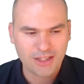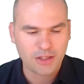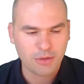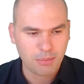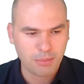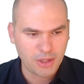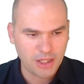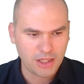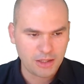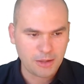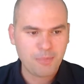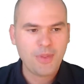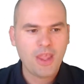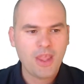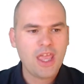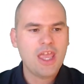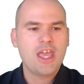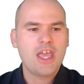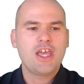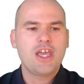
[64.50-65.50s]
to build.
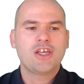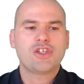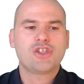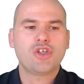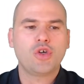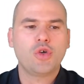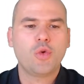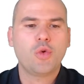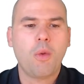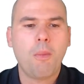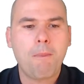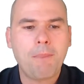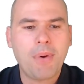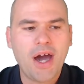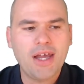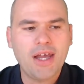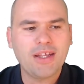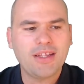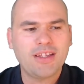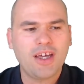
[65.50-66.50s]
So
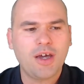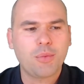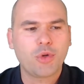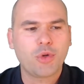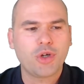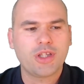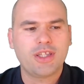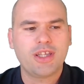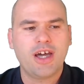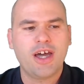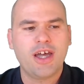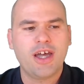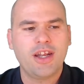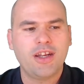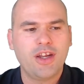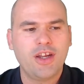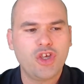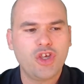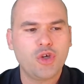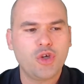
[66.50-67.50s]
by the time we're
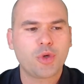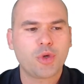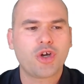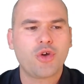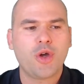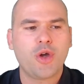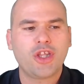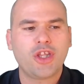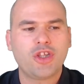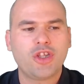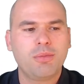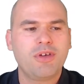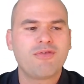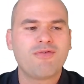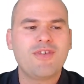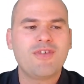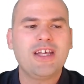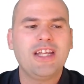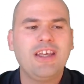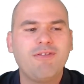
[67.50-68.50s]
done, you are going to be
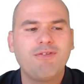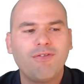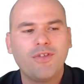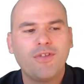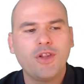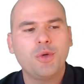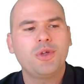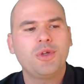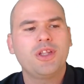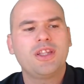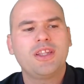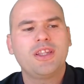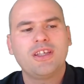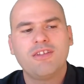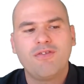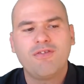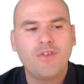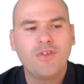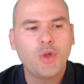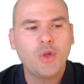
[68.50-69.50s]
really fluent and
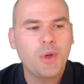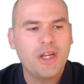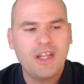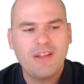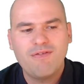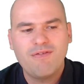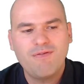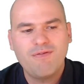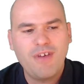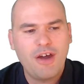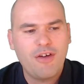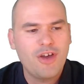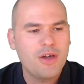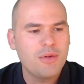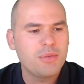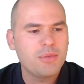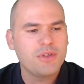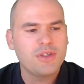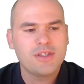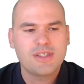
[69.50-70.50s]
fluid in
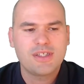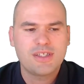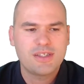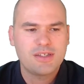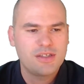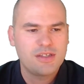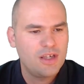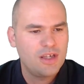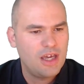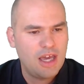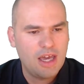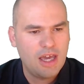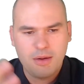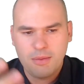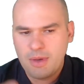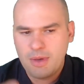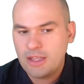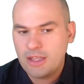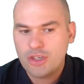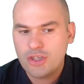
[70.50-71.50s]
variables,
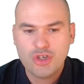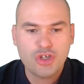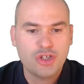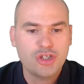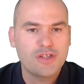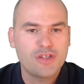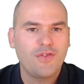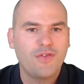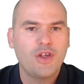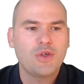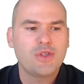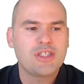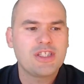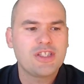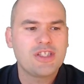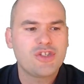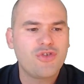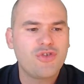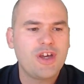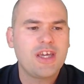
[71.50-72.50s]
integers, floats,
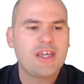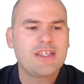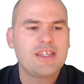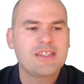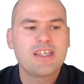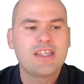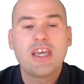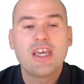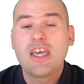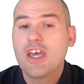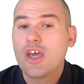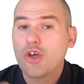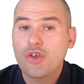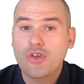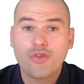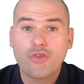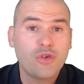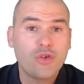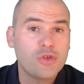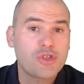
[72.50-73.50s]
and strings,
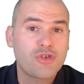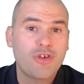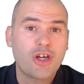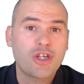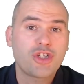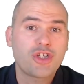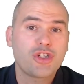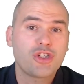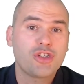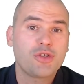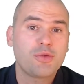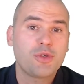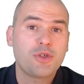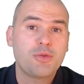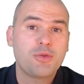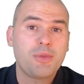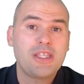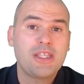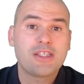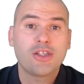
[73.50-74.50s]
control structures, which
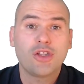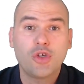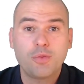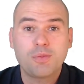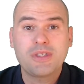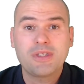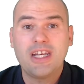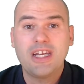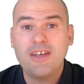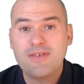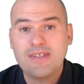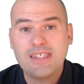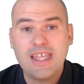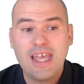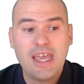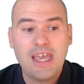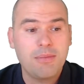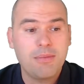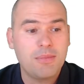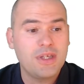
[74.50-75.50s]
means loops and if
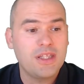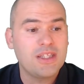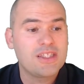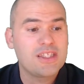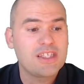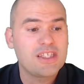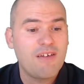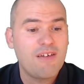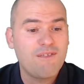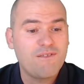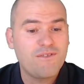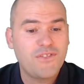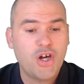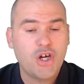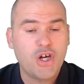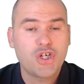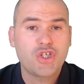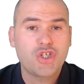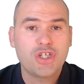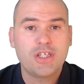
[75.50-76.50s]
statements,
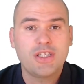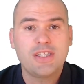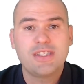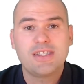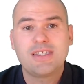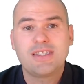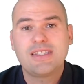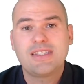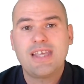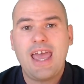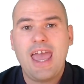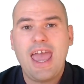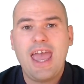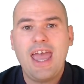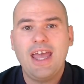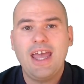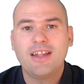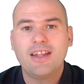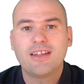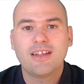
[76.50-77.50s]
functions,
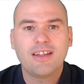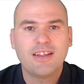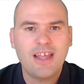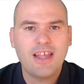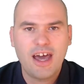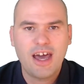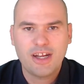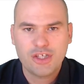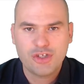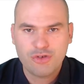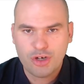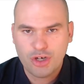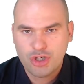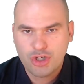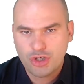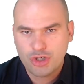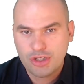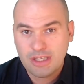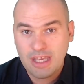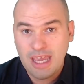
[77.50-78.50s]
and data
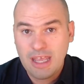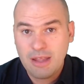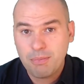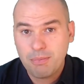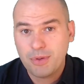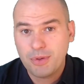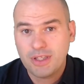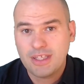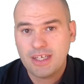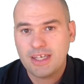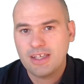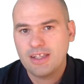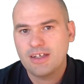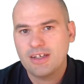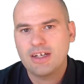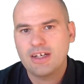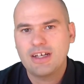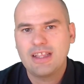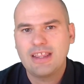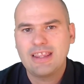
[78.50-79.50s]
structures, in
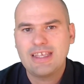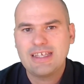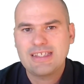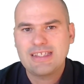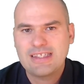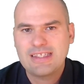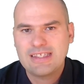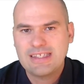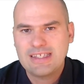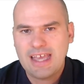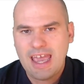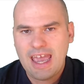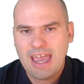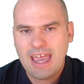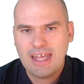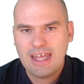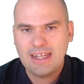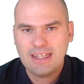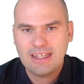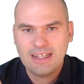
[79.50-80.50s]
particular lists
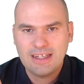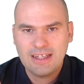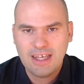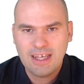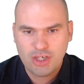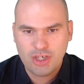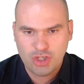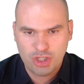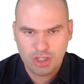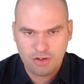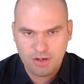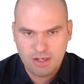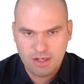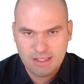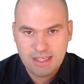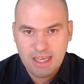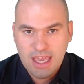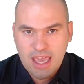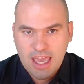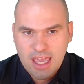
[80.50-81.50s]
and
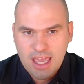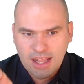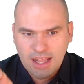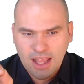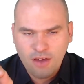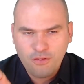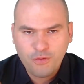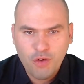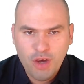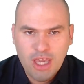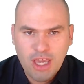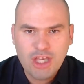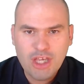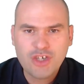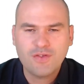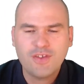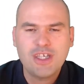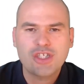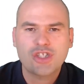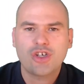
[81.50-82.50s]
dictionaries. Now, for each
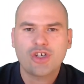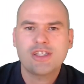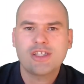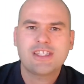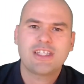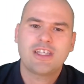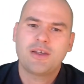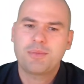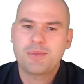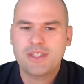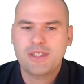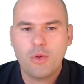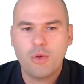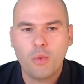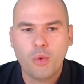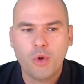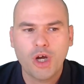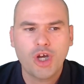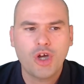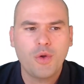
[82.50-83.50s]
of these concepts,
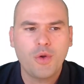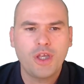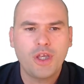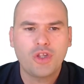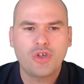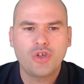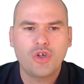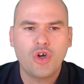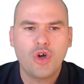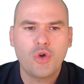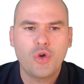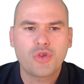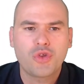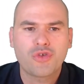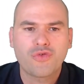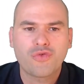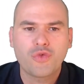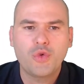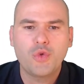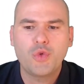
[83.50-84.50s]
we're going to go
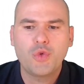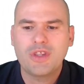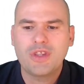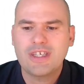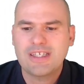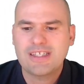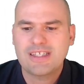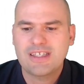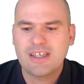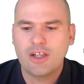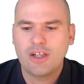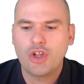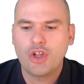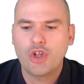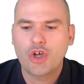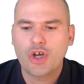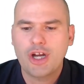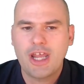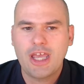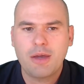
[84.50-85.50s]
through this
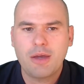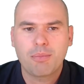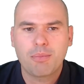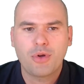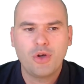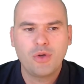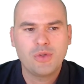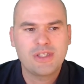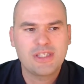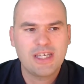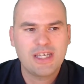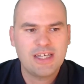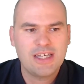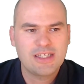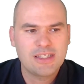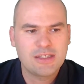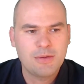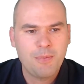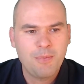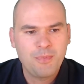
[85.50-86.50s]
learning
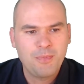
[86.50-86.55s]
process.